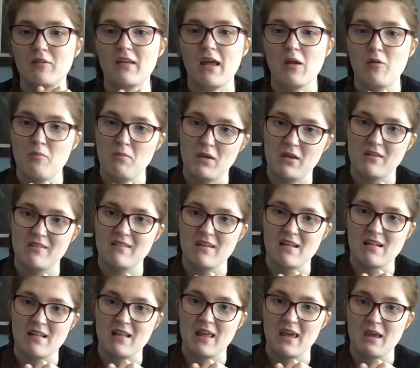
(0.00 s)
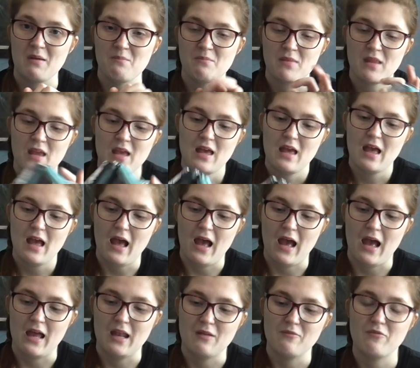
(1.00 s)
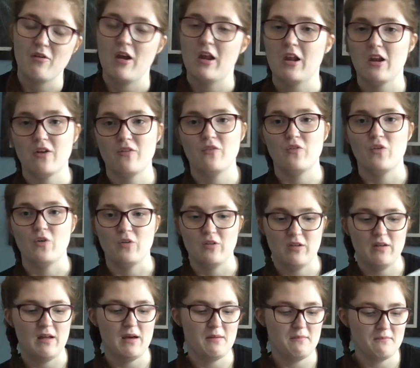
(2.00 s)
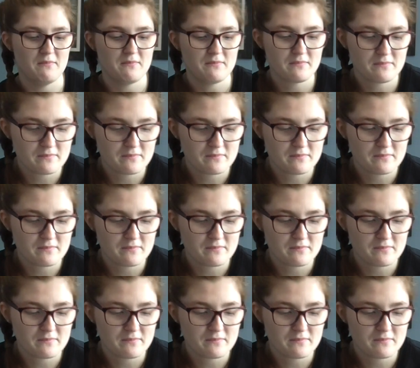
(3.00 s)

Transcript: to take with me to Disney, and I'm very looking forward to that.